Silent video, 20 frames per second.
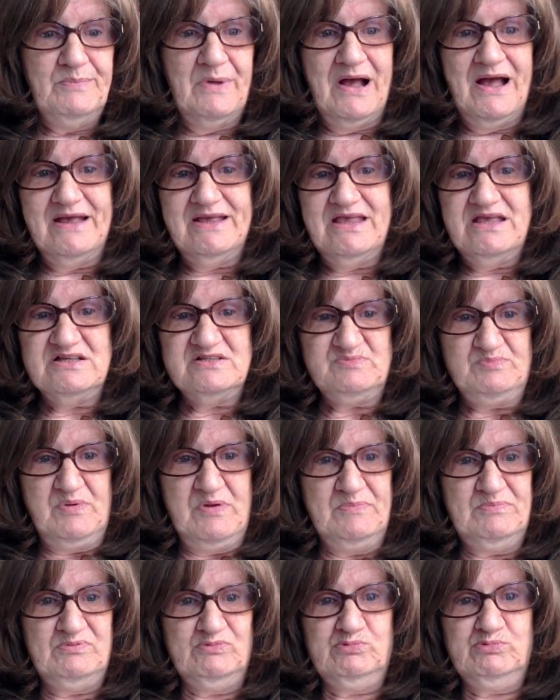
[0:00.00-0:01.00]
I guess
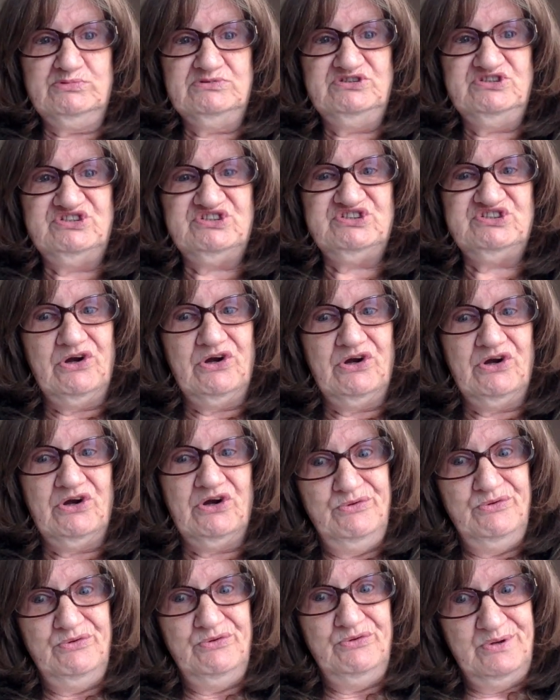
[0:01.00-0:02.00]
people will just
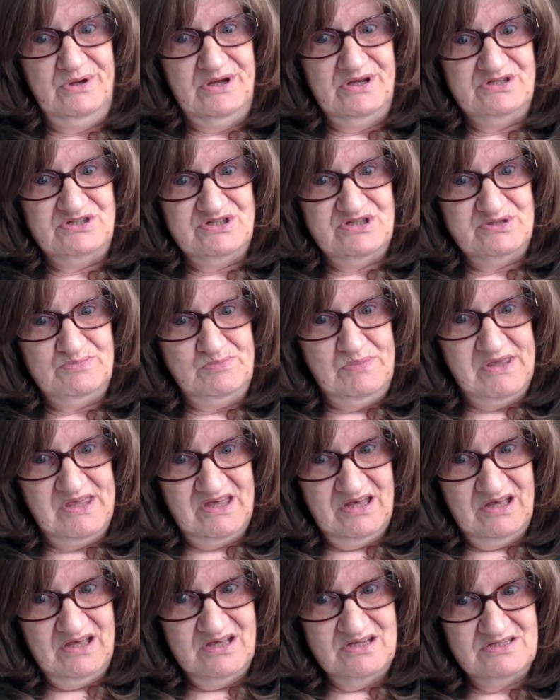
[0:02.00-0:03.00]
start doing it just
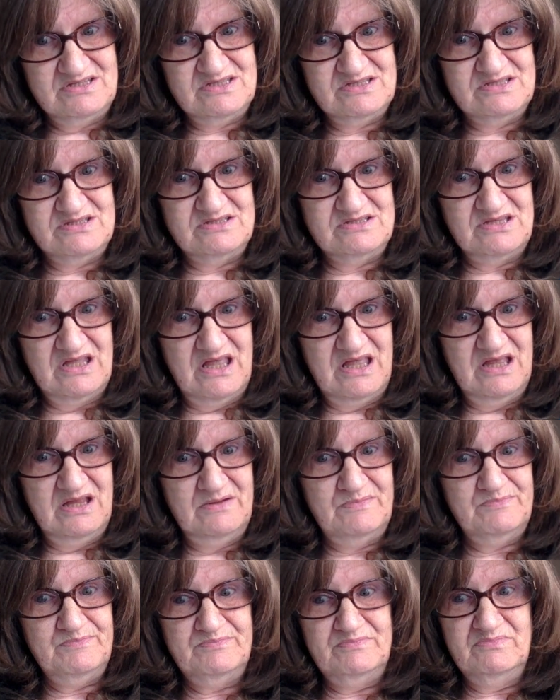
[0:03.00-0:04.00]
because
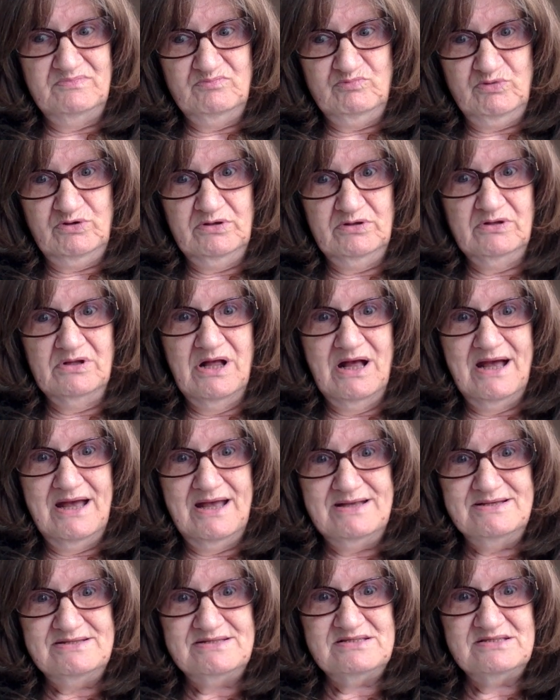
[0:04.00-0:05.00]
they
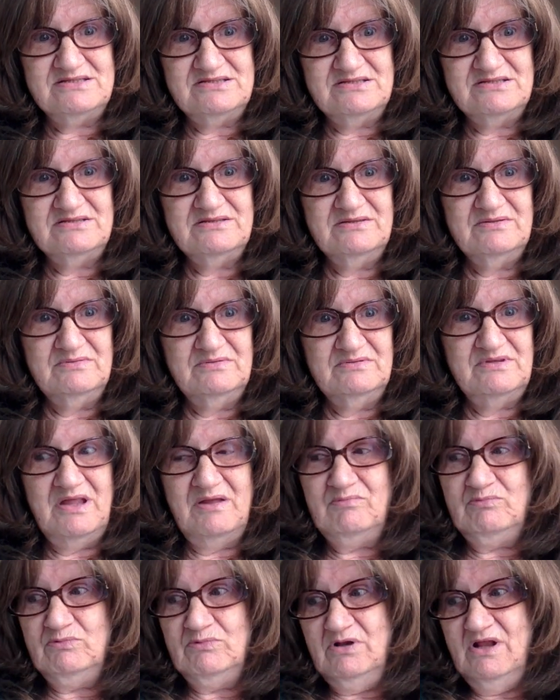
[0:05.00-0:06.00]
realize
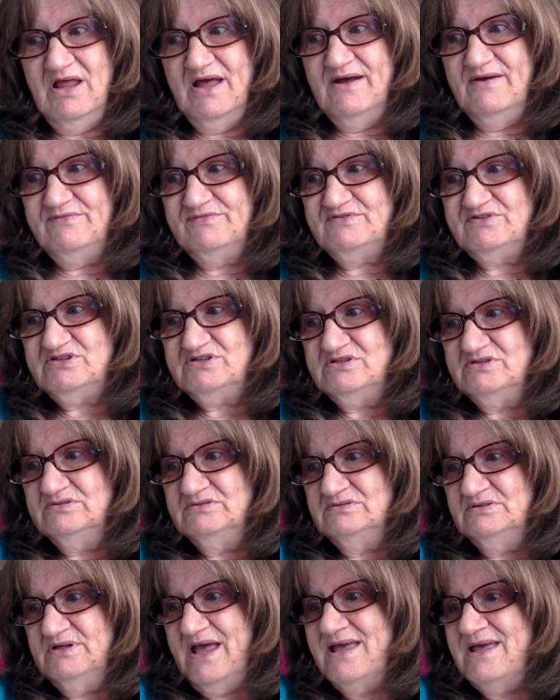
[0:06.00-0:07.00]
they were left.
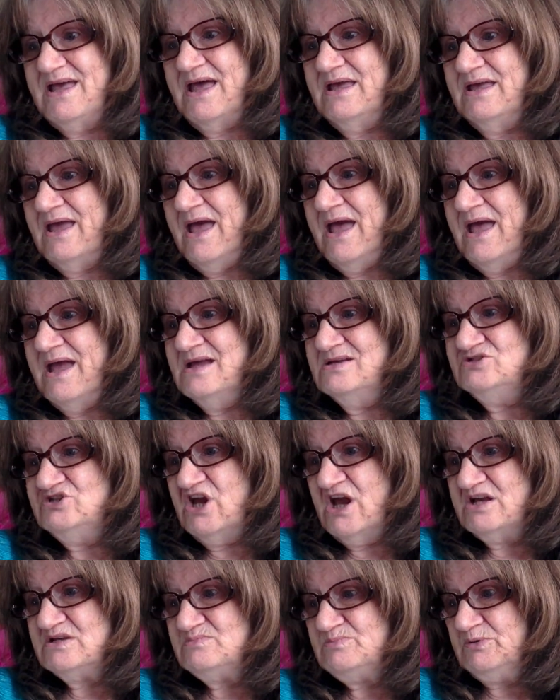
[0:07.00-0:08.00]
Hey, hey, hey,
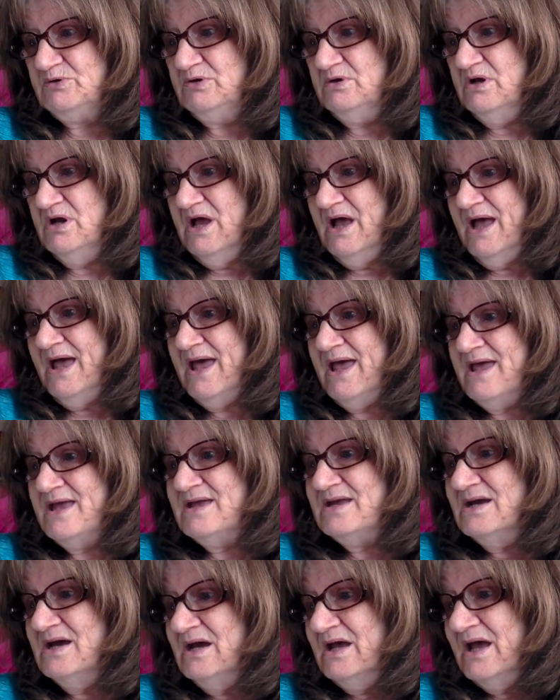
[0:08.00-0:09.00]
Jasper.
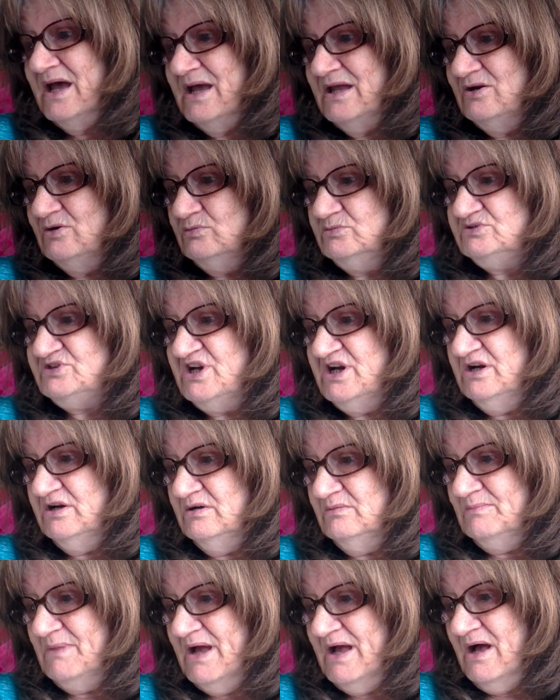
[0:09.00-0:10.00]
Hey, hey, don't
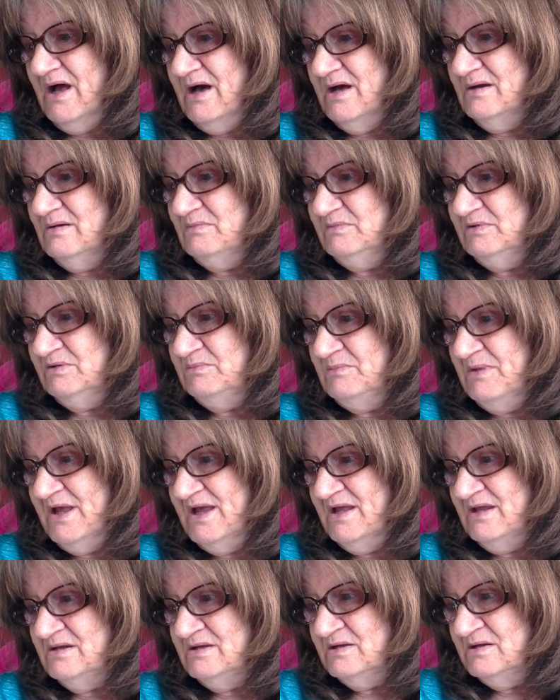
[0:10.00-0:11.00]
tear up my ottoman,
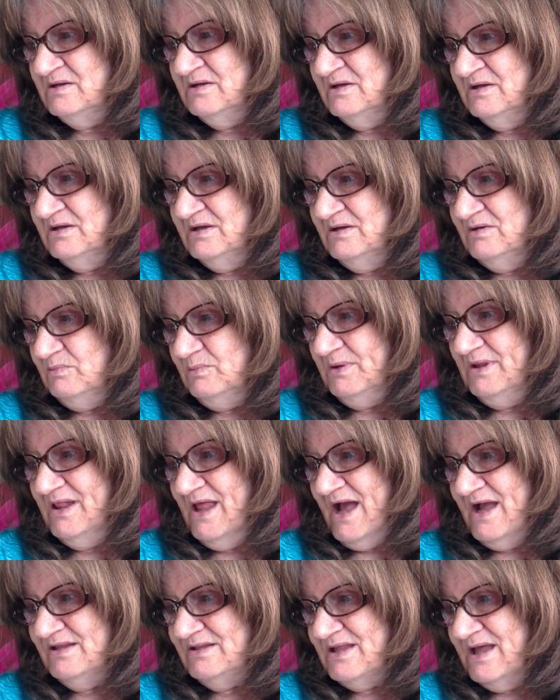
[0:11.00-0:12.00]
man. We
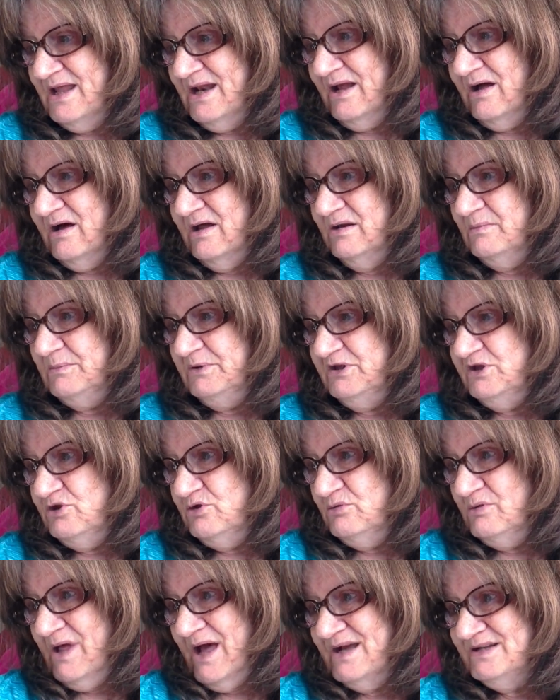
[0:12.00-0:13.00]
like that ottoman.
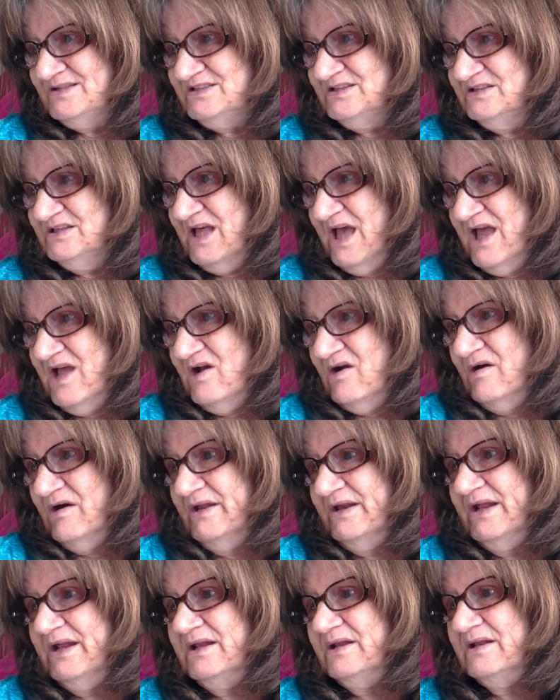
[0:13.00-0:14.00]
You like to lay
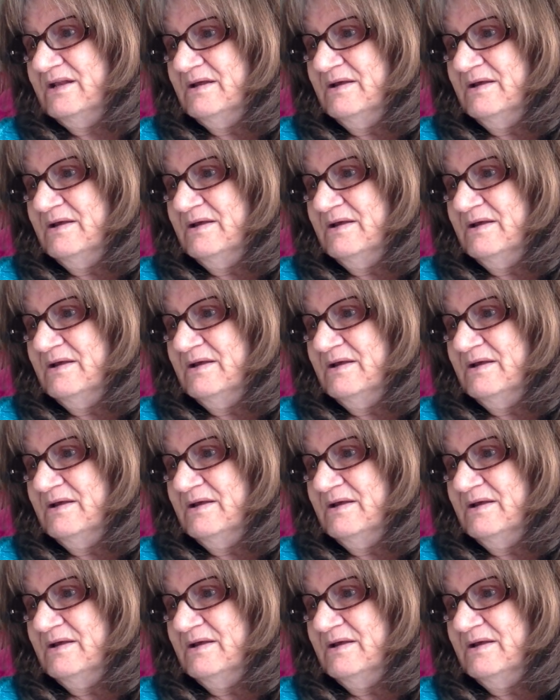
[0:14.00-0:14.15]
on it.